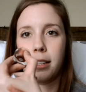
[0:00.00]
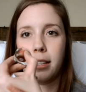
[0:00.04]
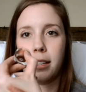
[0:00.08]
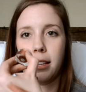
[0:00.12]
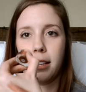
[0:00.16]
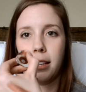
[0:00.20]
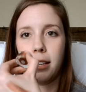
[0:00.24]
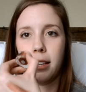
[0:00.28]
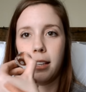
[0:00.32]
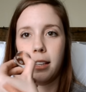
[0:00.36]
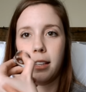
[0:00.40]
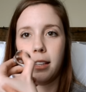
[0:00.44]

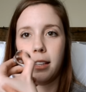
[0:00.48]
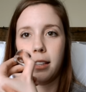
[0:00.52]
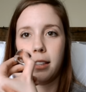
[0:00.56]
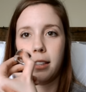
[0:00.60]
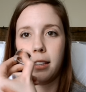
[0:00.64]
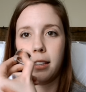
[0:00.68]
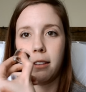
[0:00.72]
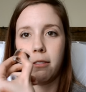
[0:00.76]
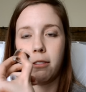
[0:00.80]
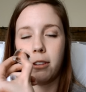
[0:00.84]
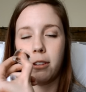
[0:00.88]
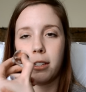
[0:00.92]

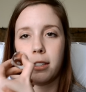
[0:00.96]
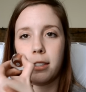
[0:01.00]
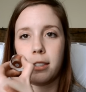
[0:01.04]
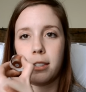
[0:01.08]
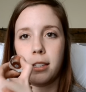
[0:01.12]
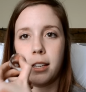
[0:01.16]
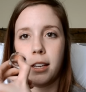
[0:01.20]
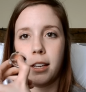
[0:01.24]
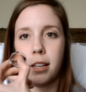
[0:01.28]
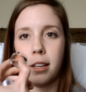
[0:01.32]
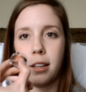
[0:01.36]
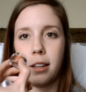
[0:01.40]
See if you can
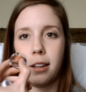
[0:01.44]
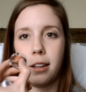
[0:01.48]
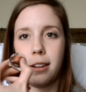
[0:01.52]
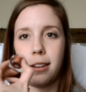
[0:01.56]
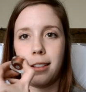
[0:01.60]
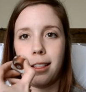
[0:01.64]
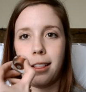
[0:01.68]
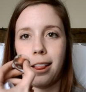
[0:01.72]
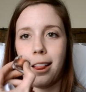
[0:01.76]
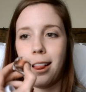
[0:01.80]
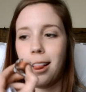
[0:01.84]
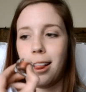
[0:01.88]
see it.
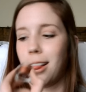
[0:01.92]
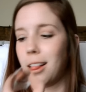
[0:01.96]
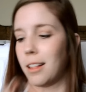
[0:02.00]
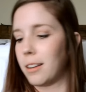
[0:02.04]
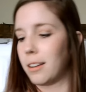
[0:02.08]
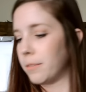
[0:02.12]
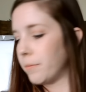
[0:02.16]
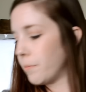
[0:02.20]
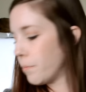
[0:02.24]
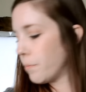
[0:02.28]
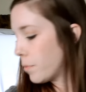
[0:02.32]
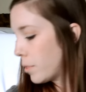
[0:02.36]

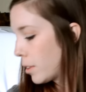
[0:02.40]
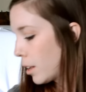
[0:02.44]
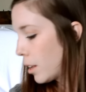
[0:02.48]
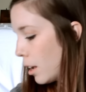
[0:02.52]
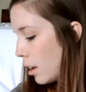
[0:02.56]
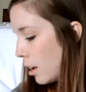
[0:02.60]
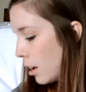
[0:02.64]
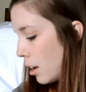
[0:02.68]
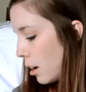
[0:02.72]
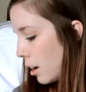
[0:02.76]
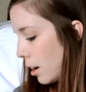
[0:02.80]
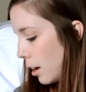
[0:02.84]

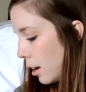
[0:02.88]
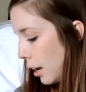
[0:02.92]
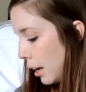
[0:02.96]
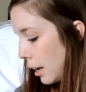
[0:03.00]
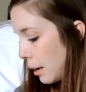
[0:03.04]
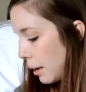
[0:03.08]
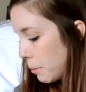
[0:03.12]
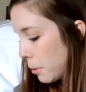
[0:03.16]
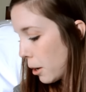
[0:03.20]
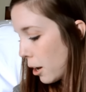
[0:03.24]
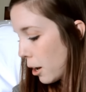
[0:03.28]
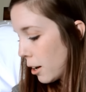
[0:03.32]
I
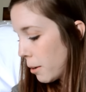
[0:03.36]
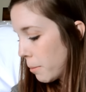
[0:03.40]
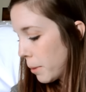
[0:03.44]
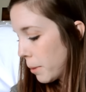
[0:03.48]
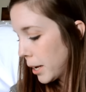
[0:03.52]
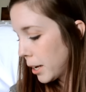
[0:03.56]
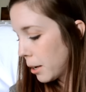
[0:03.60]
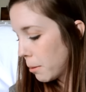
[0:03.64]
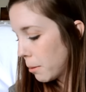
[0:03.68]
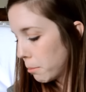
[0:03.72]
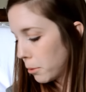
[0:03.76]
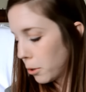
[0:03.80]
am not a
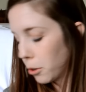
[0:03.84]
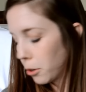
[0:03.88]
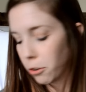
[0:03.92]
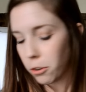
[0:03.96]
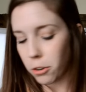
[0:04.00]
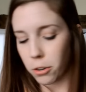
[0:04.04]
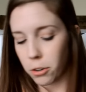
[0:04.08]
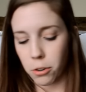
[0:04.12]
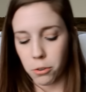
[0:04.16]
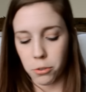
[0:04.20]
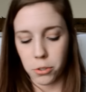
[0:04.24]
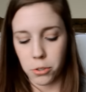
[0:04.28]
makeup
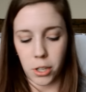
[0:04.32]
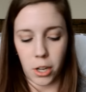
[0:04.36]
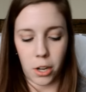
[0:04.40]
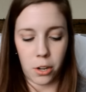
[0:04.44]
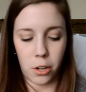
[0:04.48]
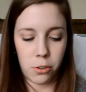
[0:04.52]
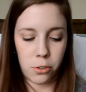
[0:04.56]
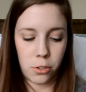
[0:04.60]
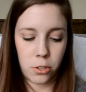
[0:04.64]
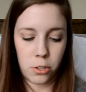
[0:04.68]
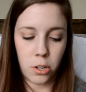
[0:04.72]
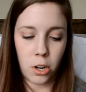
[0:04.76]
guru,
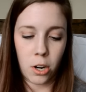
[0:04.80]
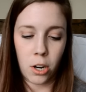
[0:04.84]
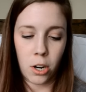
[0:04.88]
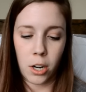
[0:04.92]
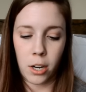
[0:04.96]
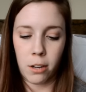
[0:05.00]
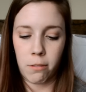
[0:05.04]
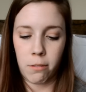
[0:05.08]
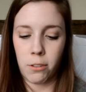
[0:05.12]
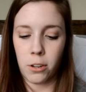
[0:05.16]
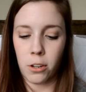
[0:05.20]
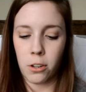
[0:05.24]
so
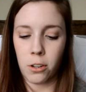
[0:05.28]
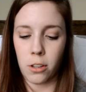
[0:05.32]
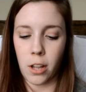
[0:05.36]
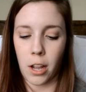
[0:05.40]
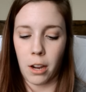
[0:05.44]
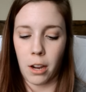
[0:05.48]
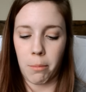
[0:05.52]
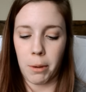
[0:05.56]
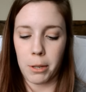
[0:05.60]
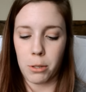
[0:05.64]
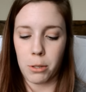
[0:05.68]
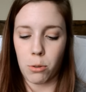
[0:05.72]
sorry if you don't
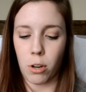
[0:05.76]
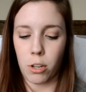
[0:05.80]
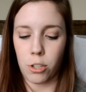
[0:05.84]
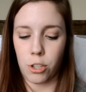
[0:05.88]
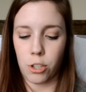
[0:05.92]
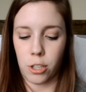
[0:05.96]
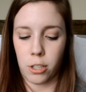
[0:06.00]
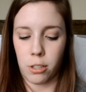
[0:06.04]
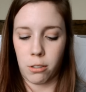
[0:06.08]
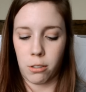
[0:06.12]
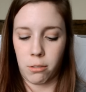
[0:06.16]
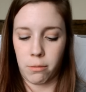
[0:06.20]
like my
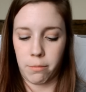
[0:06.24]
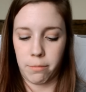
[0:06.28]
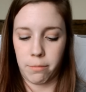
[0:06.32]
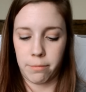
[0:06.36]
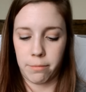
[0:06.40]
swatches.